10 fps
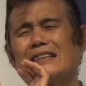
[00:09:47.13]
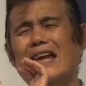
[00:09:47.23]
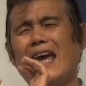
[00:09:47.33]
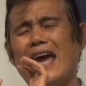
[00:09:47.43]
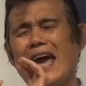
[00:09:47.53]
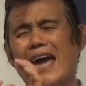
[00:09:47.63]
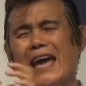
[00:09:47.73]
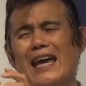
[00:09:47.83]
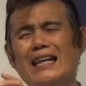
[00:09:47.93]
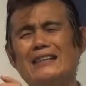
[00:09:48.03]

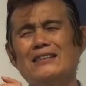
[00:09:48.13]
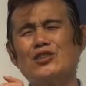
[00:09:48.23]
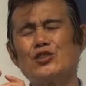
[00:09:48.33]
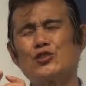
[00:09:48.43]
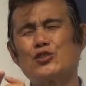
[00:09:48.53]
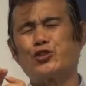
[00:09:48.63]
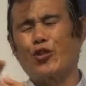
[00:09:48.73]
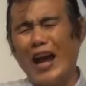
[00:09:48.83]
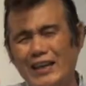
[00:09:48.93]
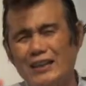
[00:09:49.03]
had
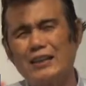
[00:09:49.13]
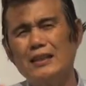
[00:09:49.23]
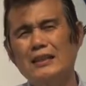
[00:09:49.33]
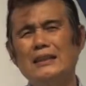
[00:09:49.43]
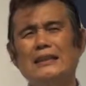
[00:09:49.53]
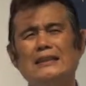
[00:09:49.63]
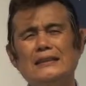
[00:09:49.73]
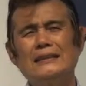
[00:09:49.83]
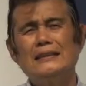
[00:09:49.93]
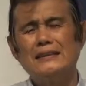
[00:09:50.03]
strike
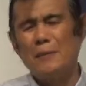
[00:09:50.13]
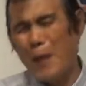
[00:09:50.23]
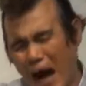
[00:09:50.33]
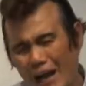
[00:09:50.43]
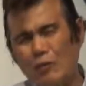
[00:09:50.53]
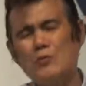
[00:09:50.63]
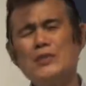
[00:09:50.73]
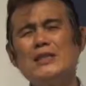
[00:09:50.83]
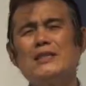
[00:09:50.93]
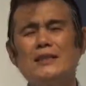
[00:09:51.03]
the power of
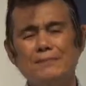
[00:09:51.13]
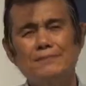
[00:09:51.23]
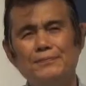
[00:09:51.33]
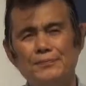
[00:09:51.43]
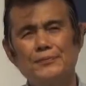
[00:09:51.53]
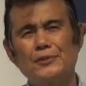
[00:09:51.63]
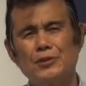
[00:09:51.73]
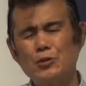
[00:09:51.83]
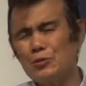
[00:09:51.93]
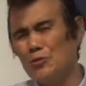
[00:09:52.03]
Egypt
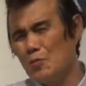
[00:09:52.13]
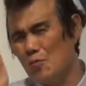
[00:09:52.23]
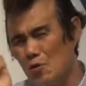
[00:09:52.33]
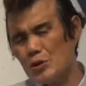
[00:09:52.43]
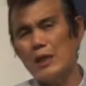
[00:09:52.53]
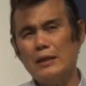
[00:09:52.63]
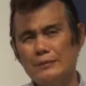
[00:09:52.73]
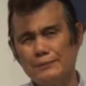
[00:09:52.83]
through the Moses.